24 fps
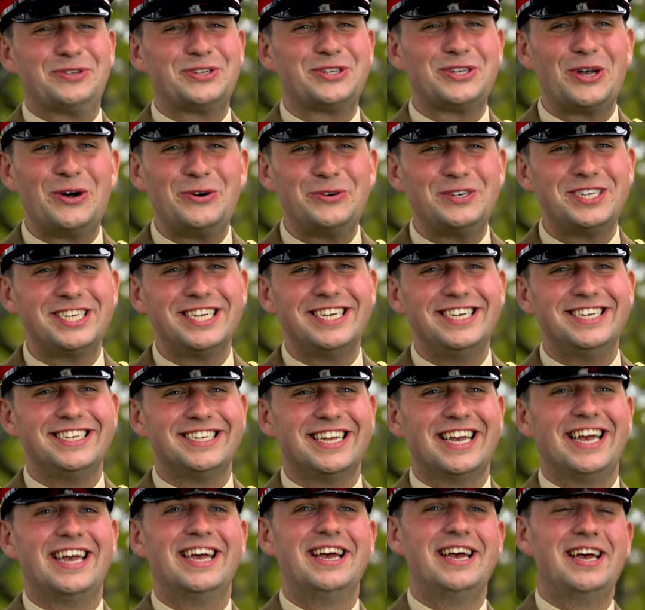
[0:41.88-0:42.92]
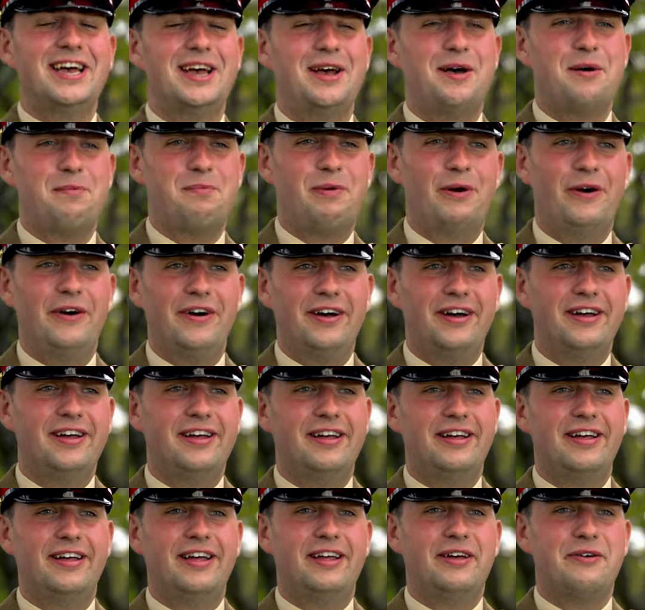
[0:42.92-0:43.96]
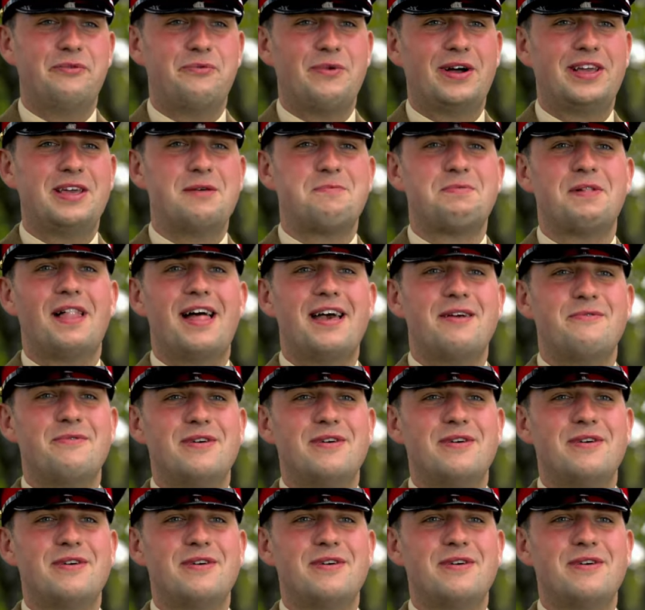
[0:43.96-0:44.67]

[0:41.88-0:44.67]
so cheesy, but when you play